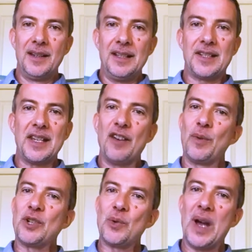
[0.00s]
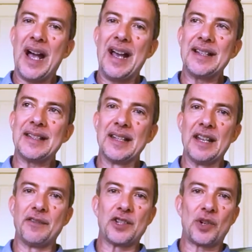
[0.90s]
You see, if we try to live as